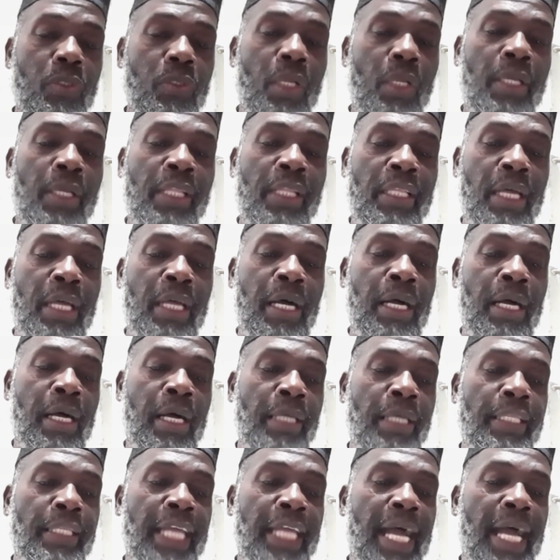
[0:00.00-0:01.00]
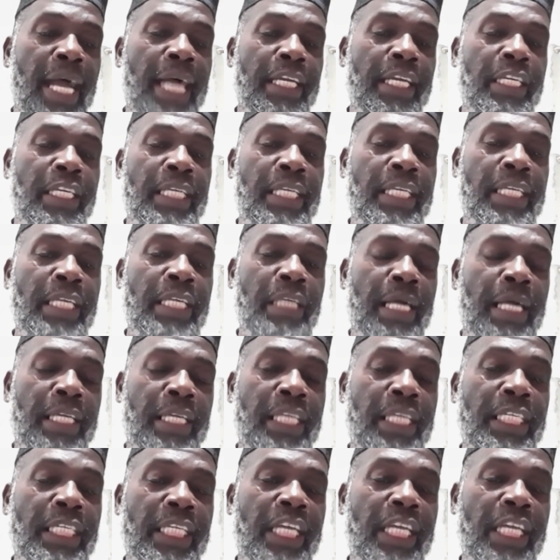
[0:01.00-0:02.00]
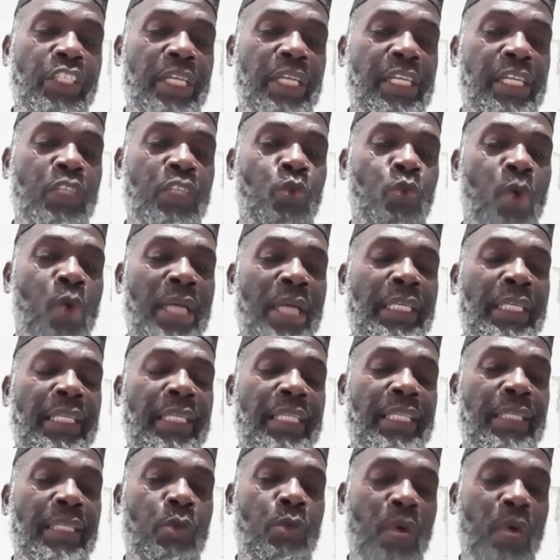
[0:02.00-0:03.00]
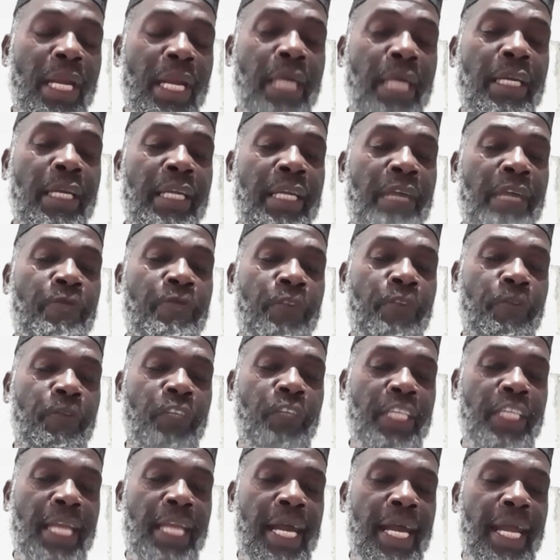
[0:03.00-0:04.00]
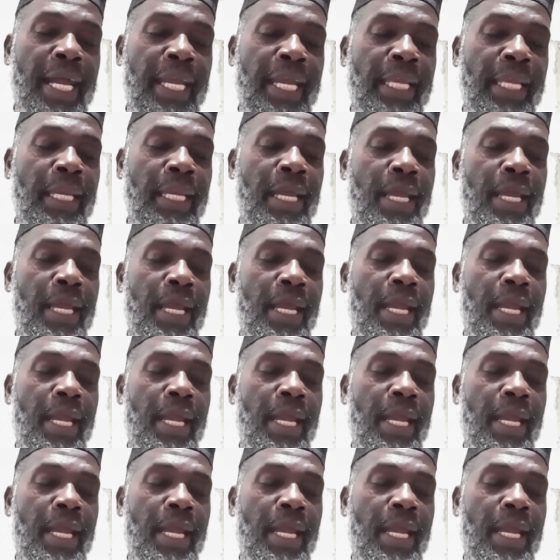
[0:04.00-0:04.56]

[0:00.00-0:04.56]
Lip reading: their accreditation is 159.